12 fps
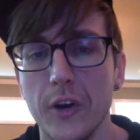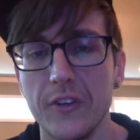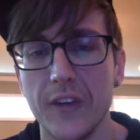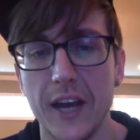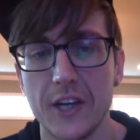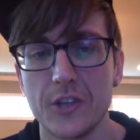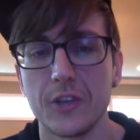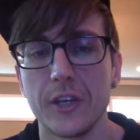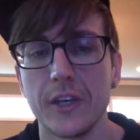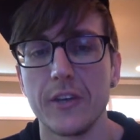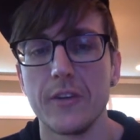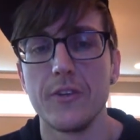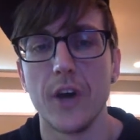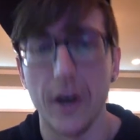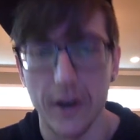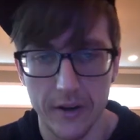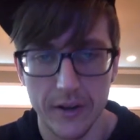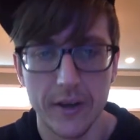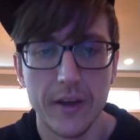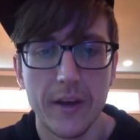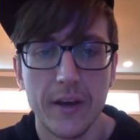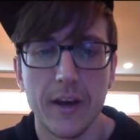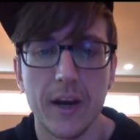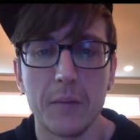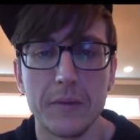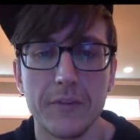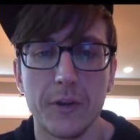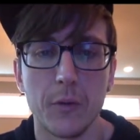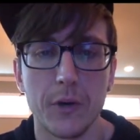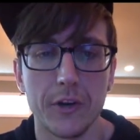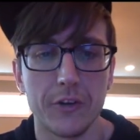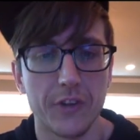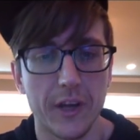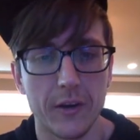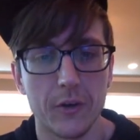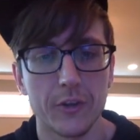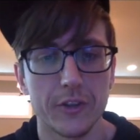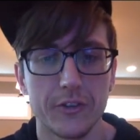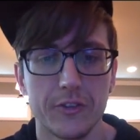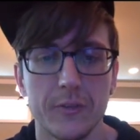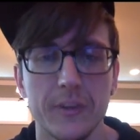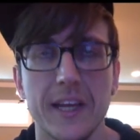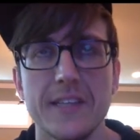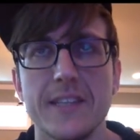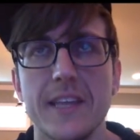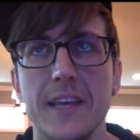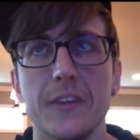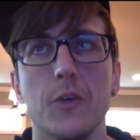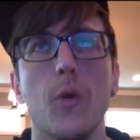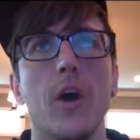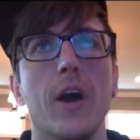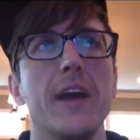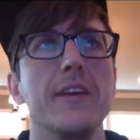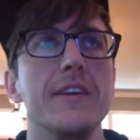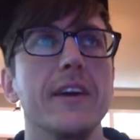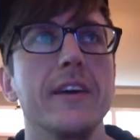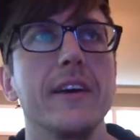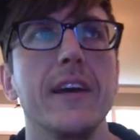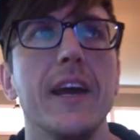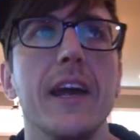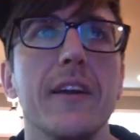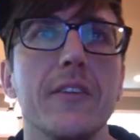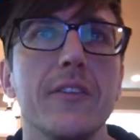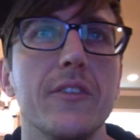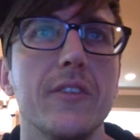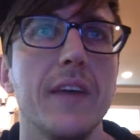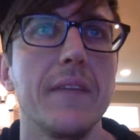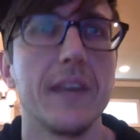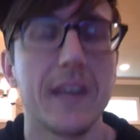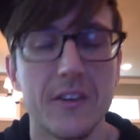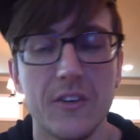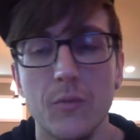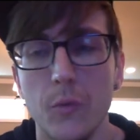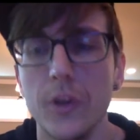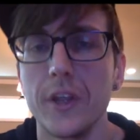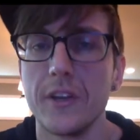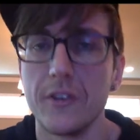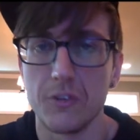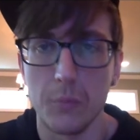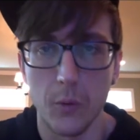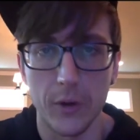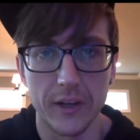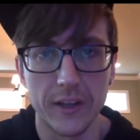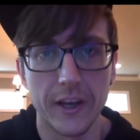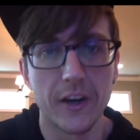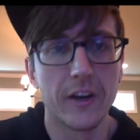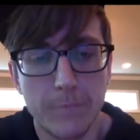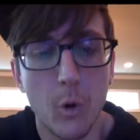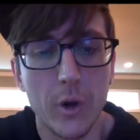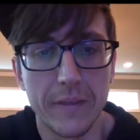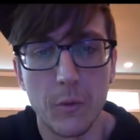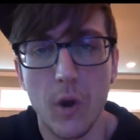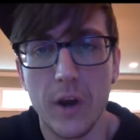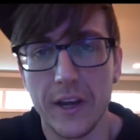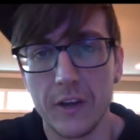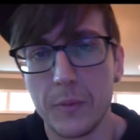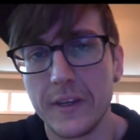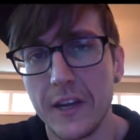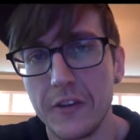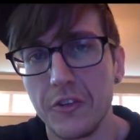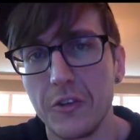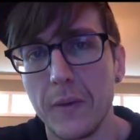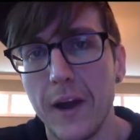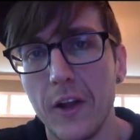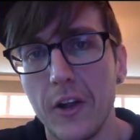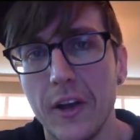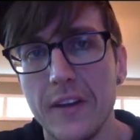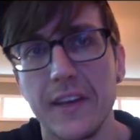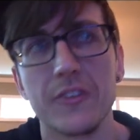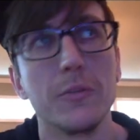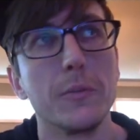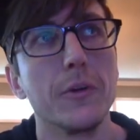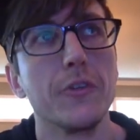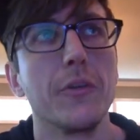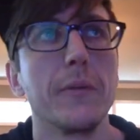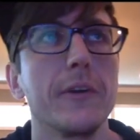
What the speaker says: it's actually done, if they're one of your stakeholders, lest they get the wrong idea and then get really disappointed later or get the wrong expectations about how long it takes to build something.